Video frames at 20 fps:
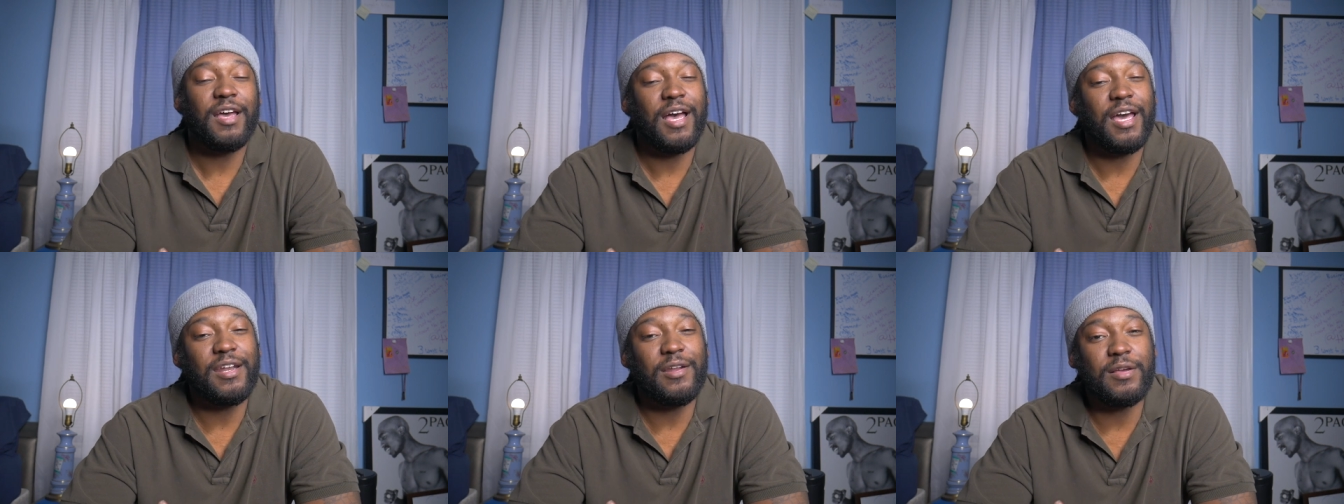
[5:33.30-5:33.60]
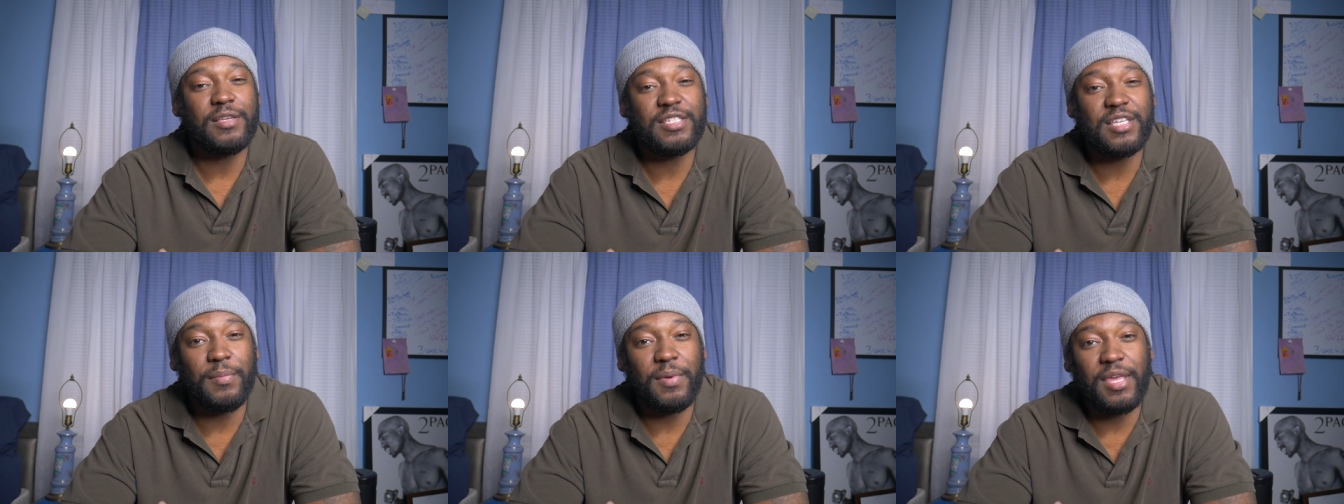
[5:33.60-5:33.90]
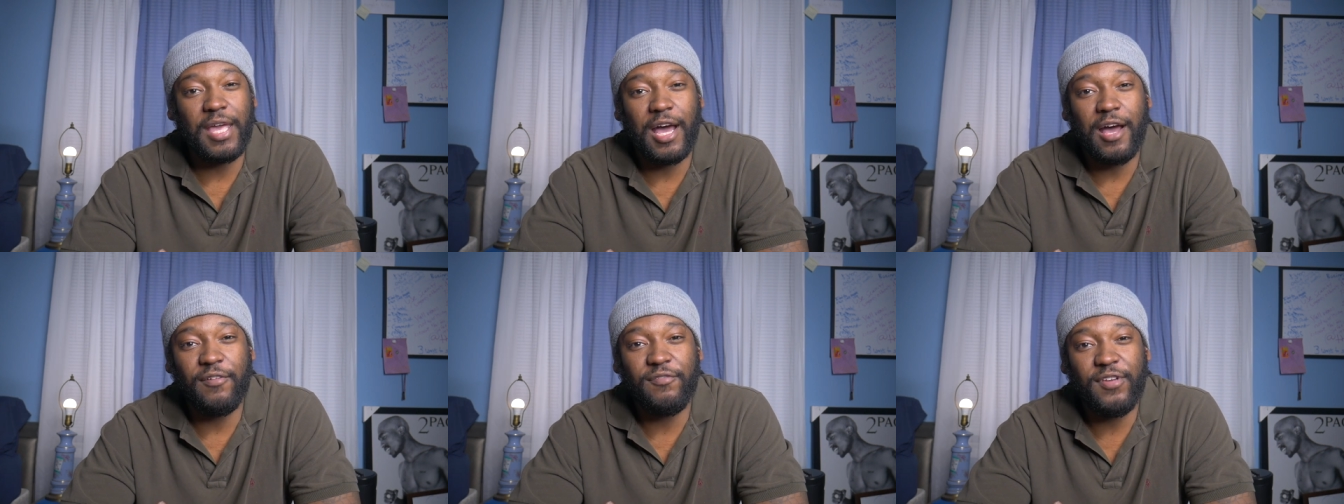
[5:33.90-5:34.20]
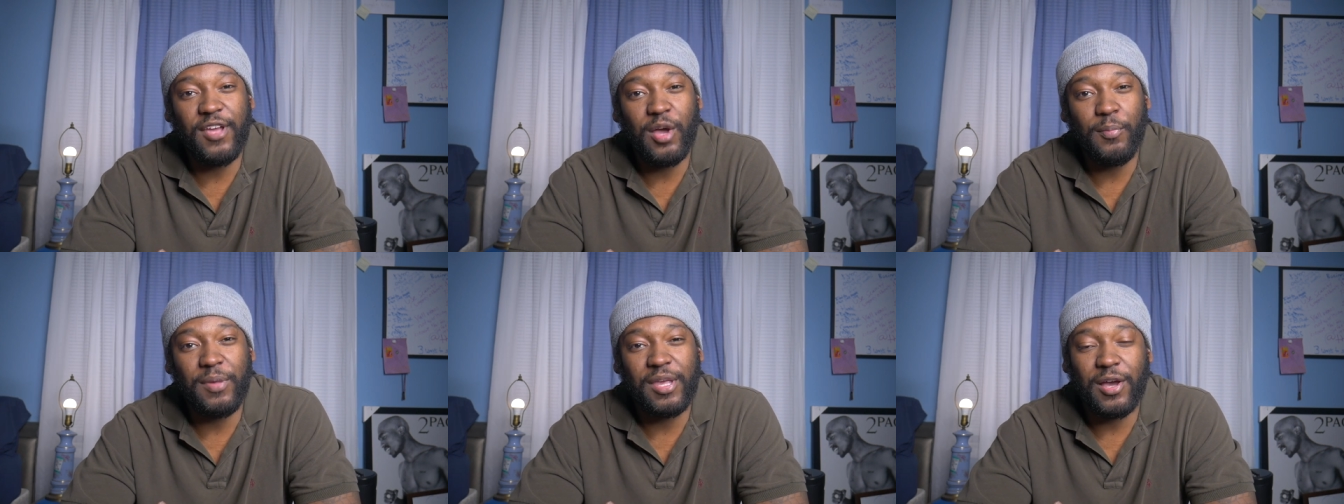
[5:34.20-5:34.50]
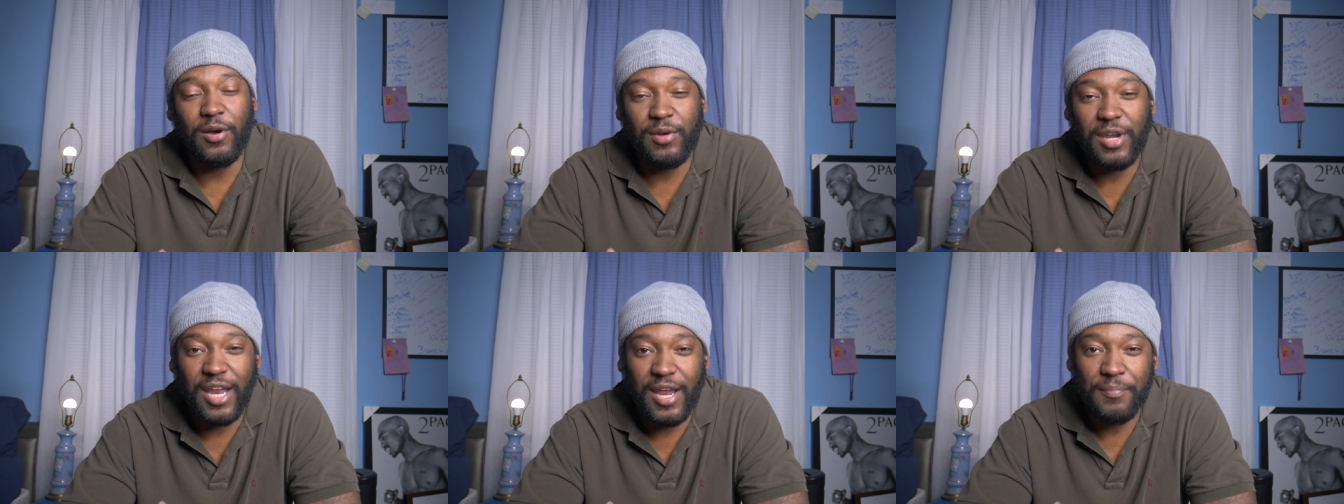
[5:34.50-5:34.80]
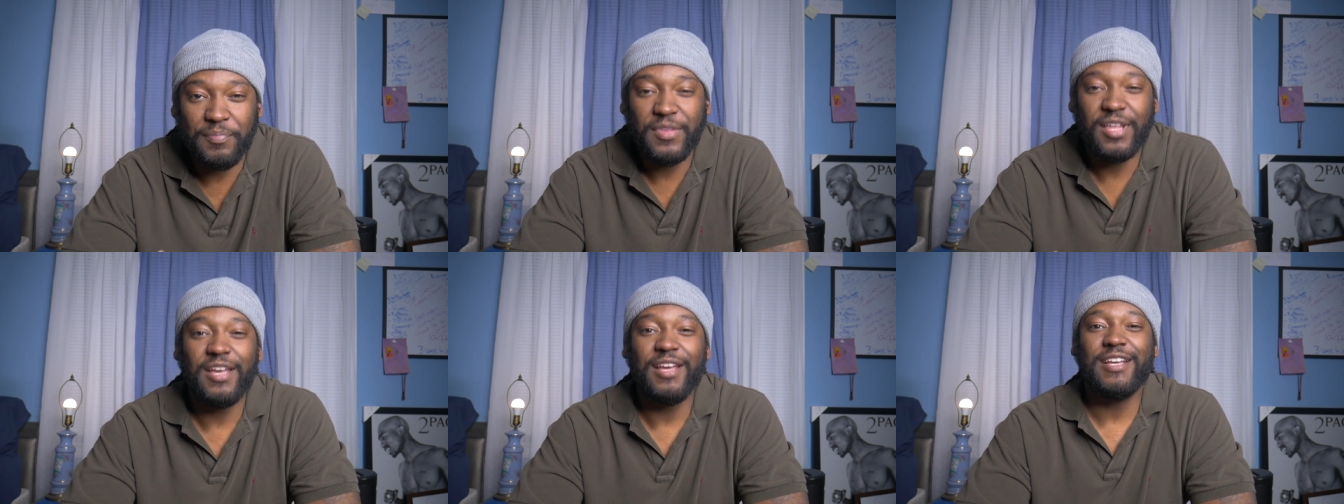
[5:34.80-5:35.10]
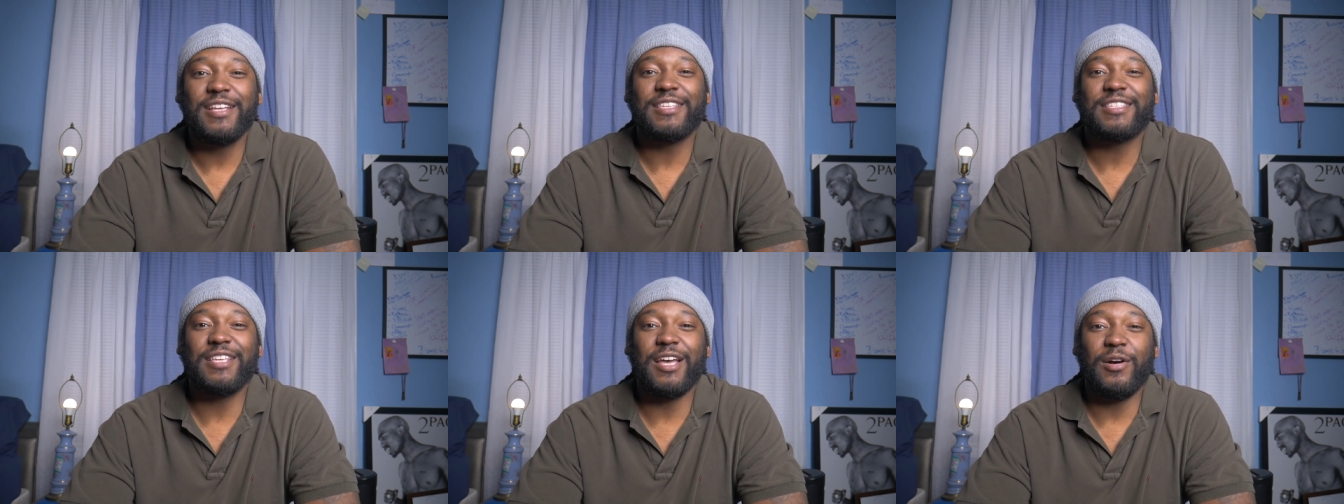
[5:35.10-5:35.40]
I know some of y'all feel me on that.
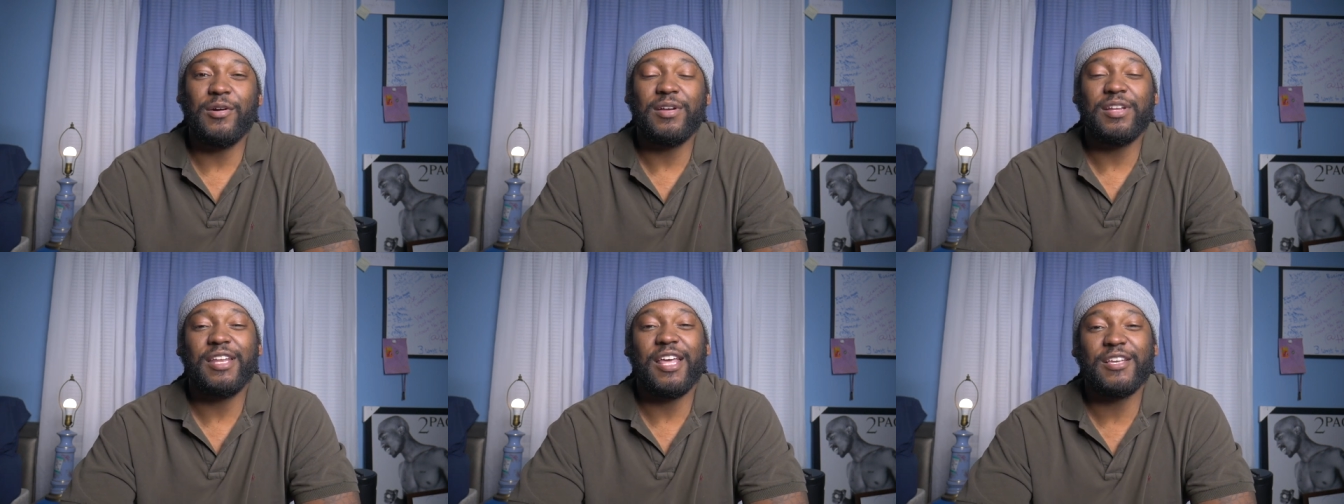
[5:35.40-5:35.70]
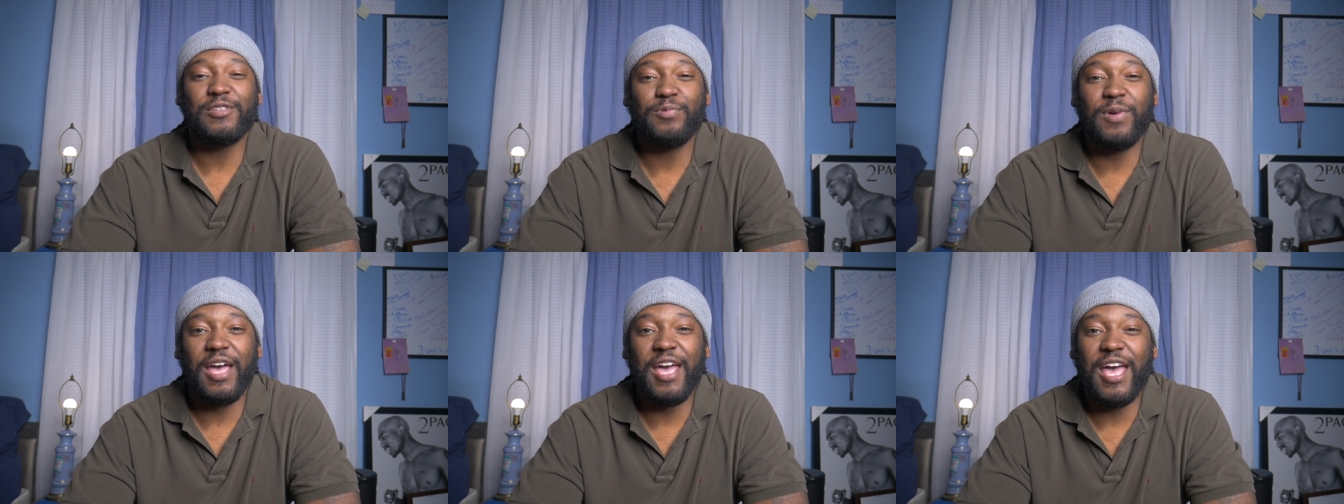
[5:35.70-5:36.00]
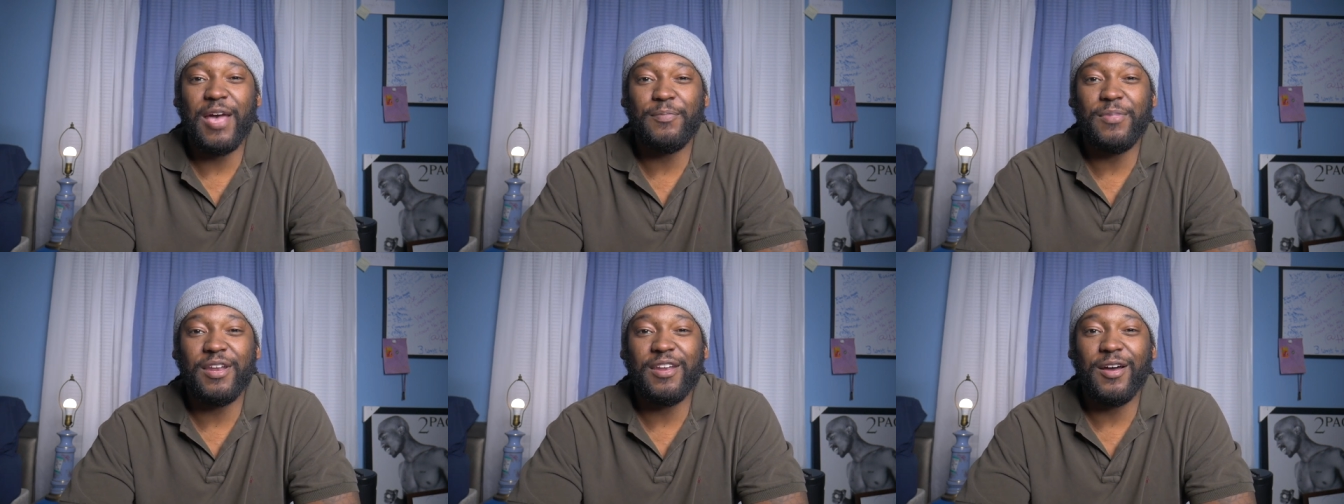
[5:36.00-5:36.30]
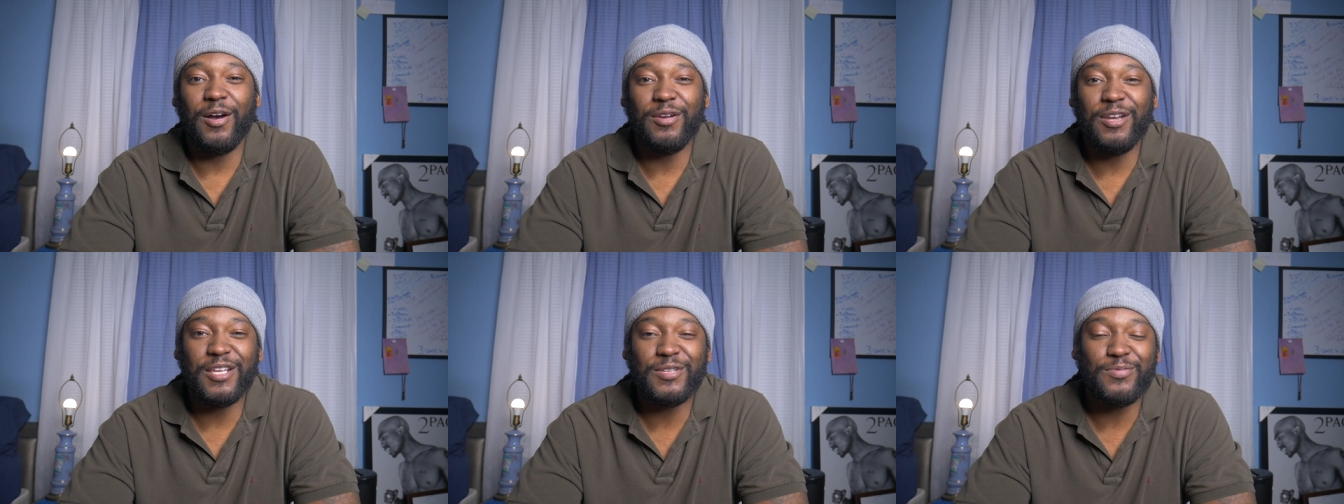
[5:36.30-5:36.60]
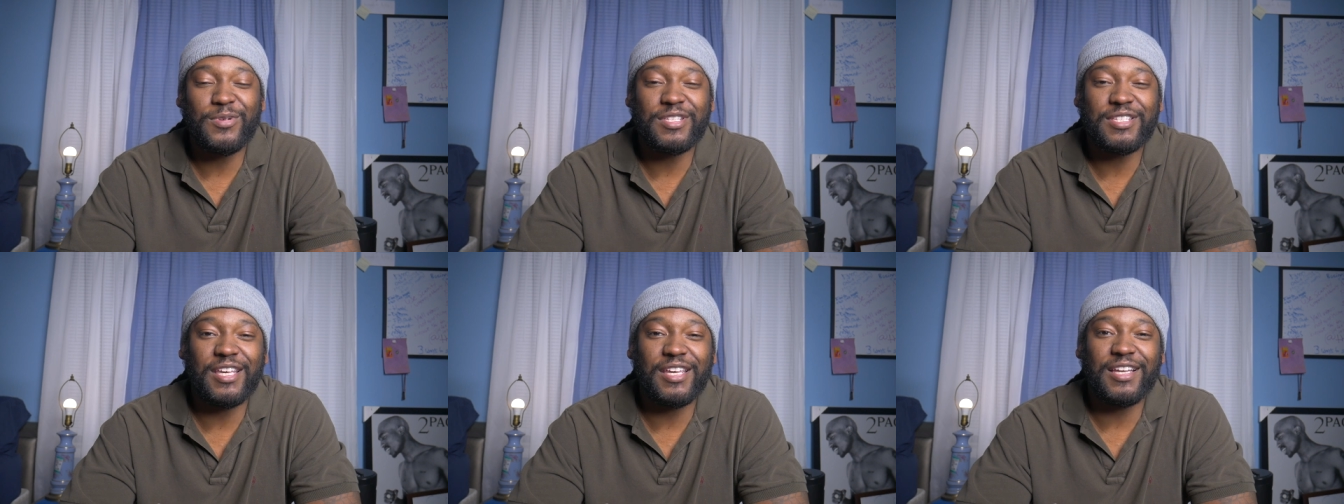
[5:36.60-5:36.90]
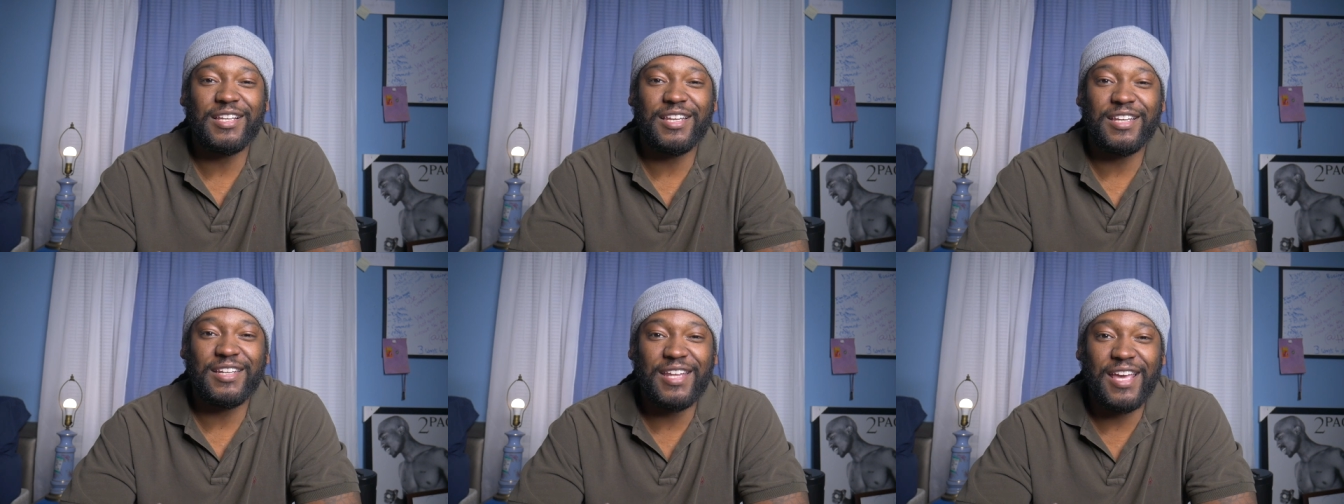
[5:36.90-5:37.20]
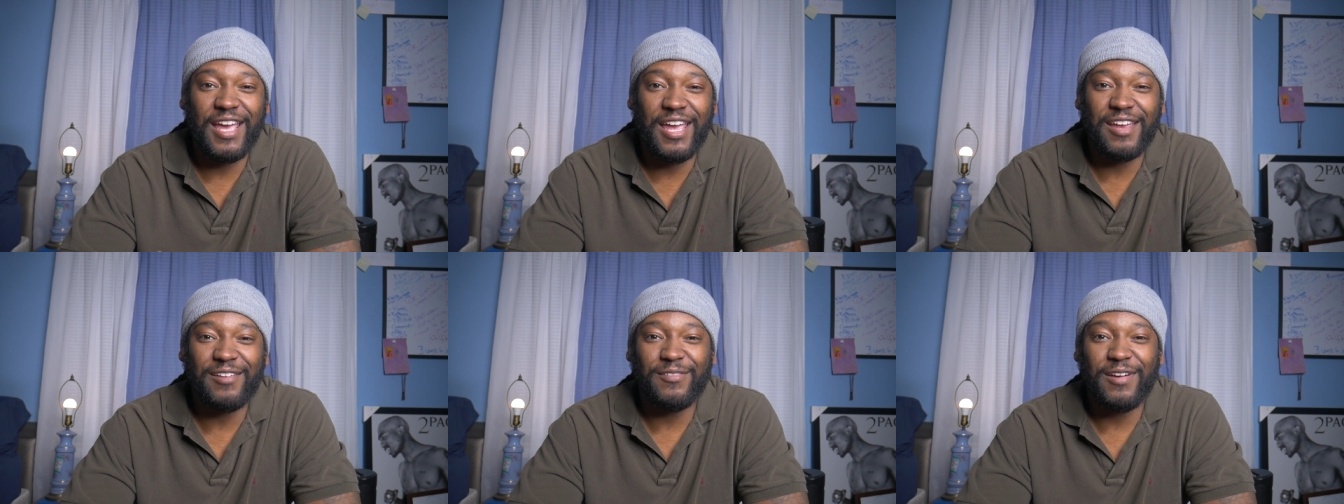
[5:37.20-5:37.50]
So that's what happened on this particular
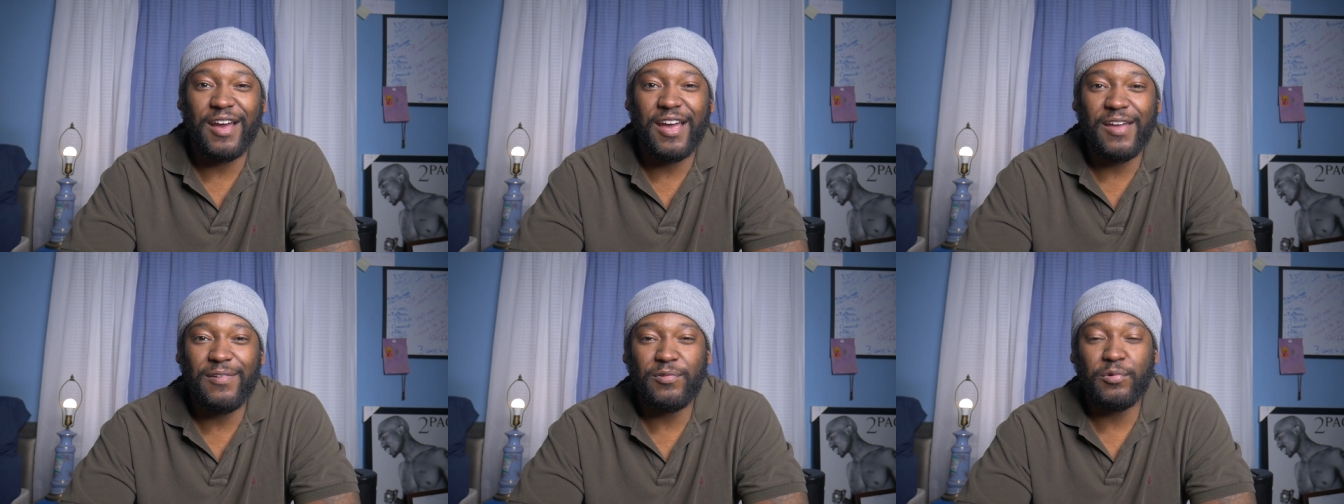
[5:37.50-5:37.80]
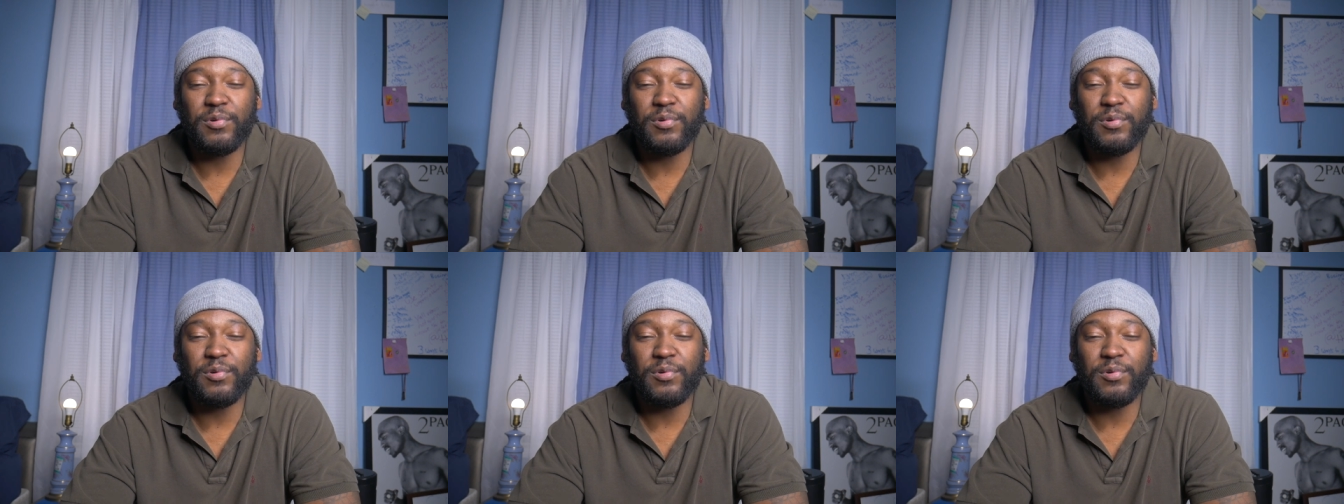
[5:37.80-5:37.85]
day, right? We